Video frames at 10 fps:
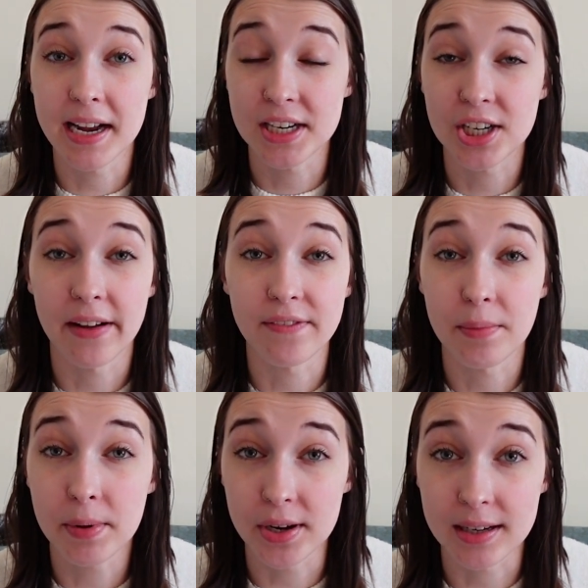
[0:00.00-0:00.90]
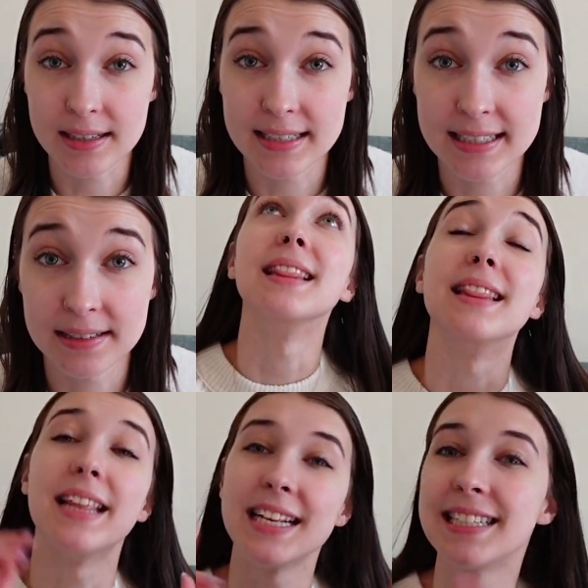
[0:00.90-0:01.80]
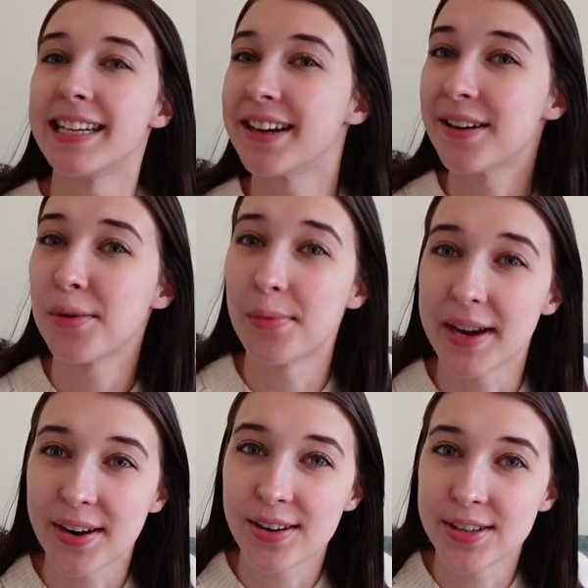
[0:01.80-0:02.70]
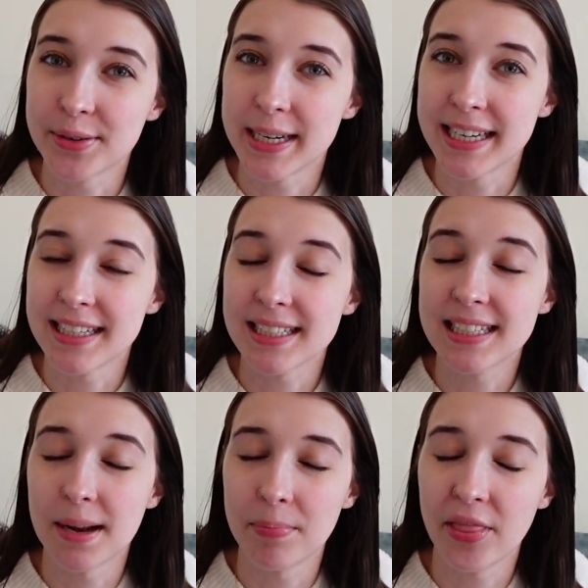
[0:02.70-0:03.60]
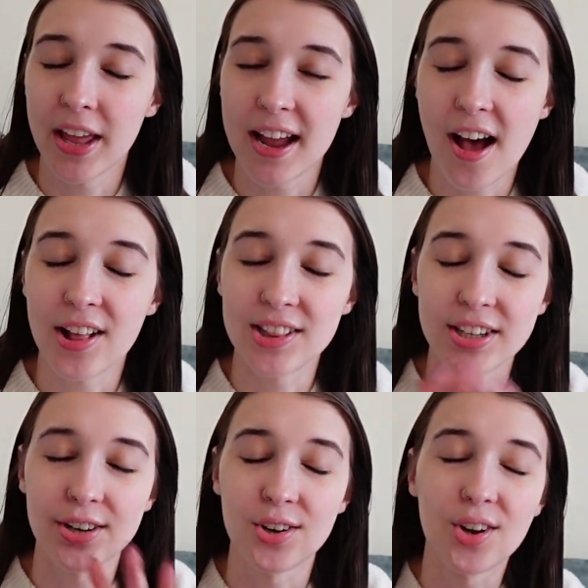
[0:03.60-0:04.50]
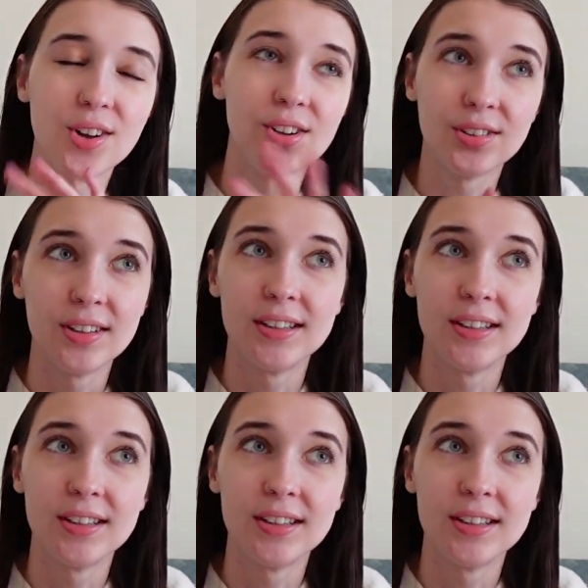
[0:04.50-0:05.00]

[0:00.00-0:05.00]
each of the books. This year we are doing something a little